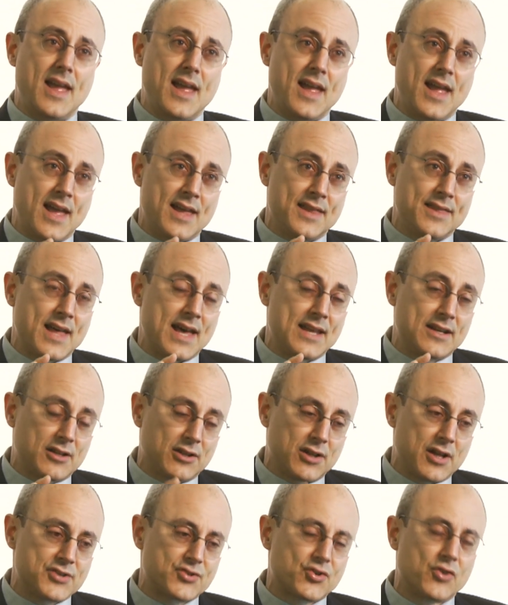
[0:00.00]
And that
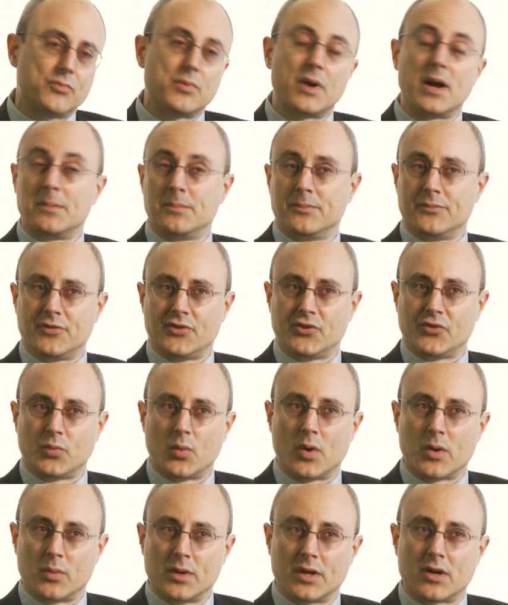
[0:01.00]
cluster of problems is
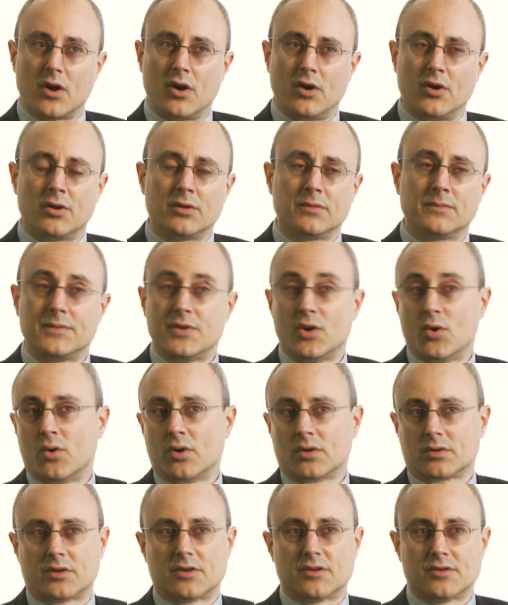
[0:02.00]
what we call the
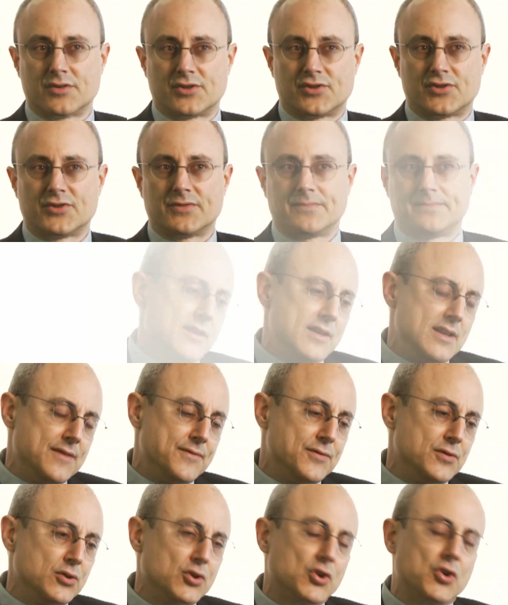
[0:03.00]
oil curse. If
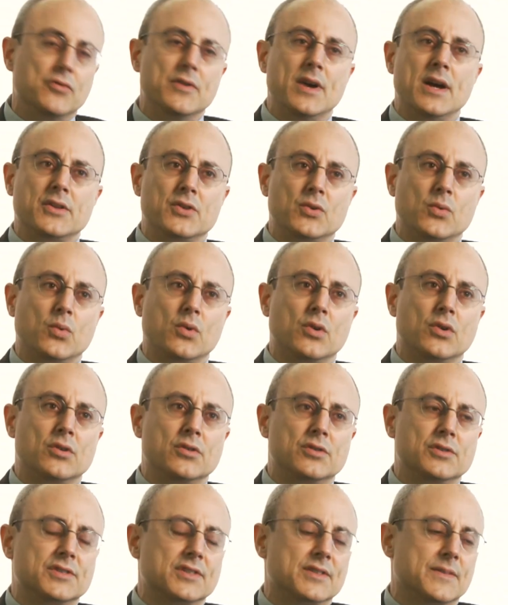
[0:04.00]
you look around the
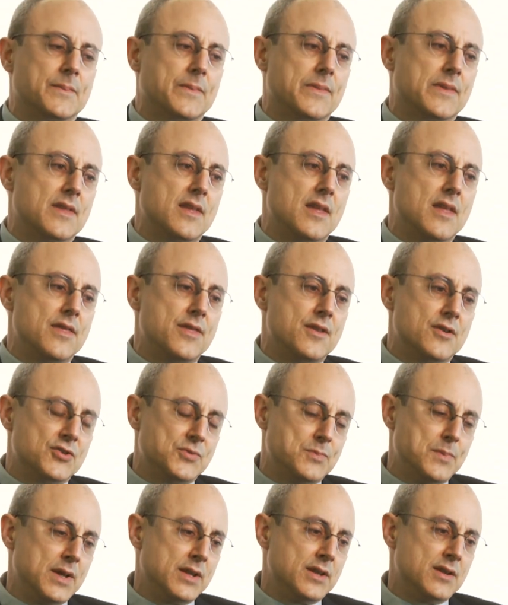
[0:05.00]
world, there's
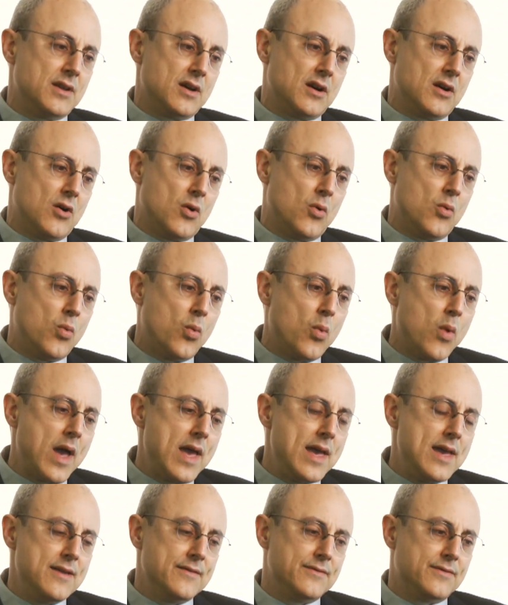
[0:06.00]
been a
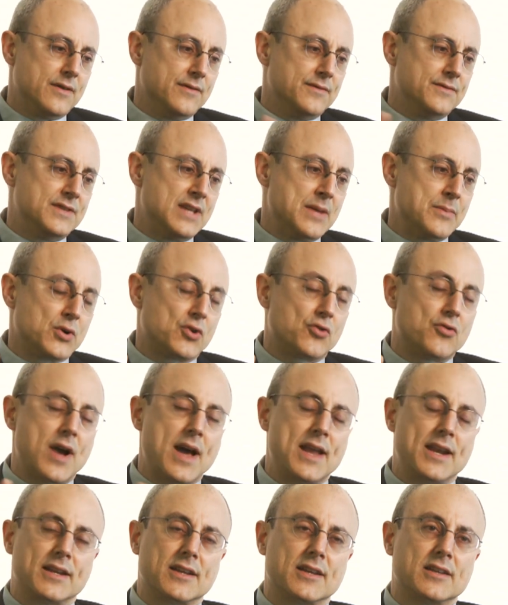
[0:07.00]
wave of
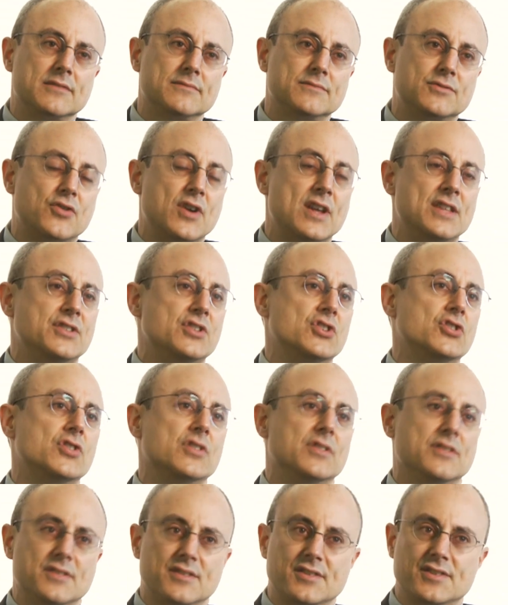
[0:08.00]
democratic
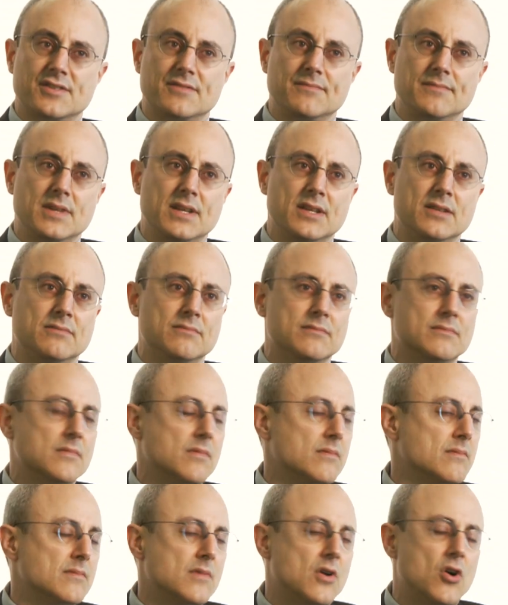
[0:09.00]
transitions in
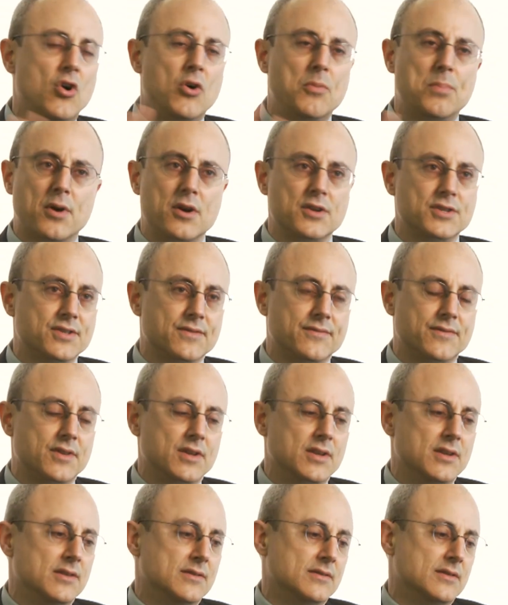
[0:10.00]
all parts of
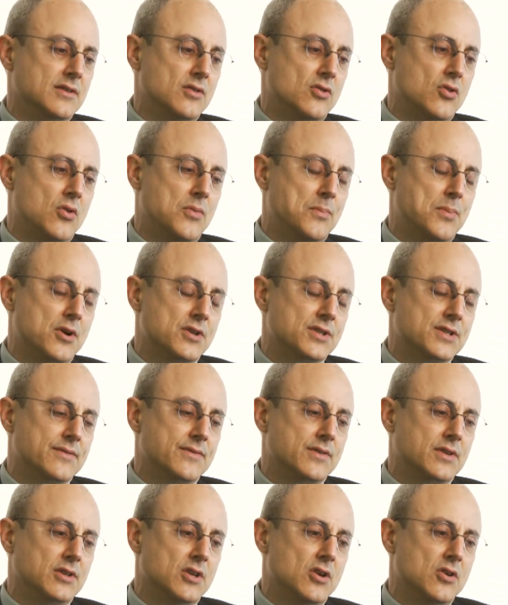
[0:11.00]
the all parts of
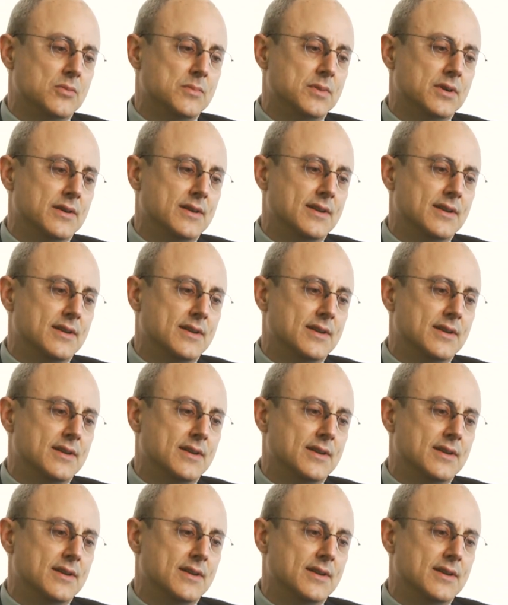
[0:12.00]
the globe.